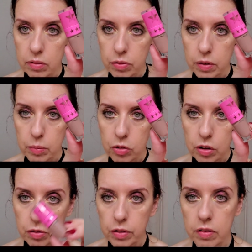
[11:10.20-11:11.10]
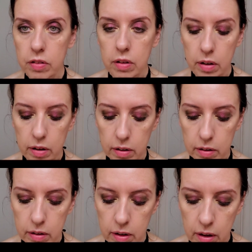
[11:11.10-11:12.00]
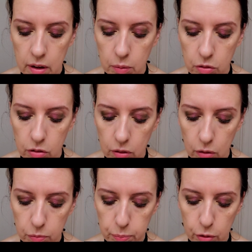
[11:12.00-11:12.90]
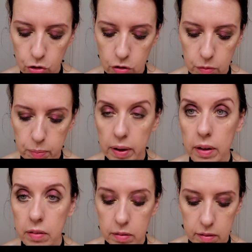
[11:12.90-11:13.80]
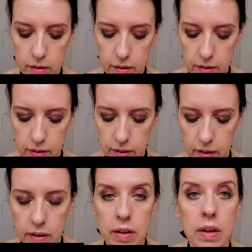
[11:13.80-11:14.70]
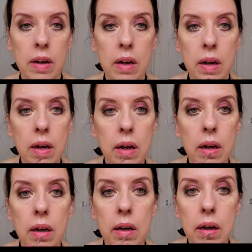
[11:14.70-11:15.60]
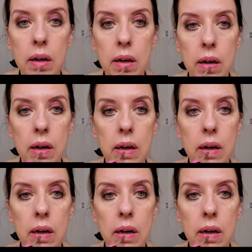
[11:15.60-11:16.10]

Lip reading: from Jeffree Star, which is called Posh Spice, and it's